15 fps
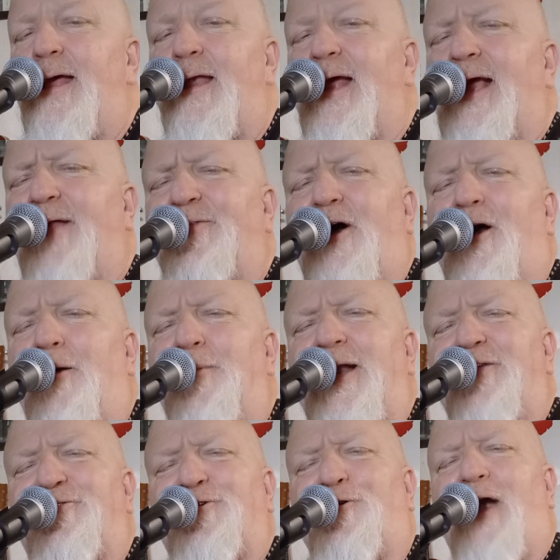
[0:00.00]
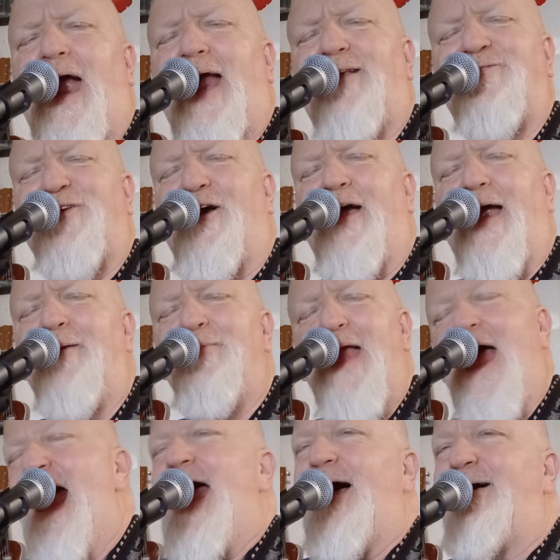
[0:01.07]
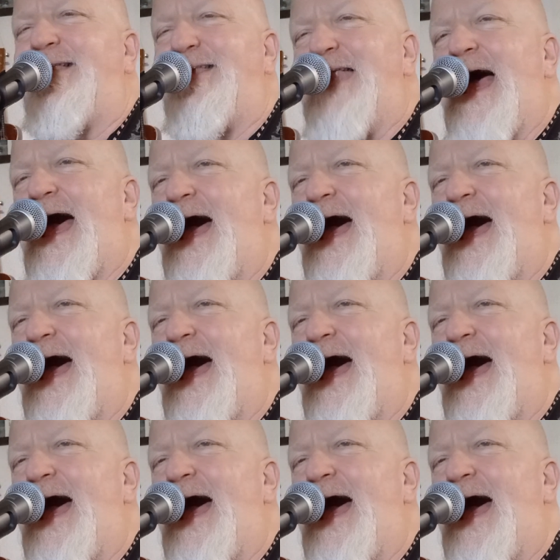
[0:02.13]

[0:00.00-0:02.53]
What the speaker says: I got the harmonies cranked, sorry. And I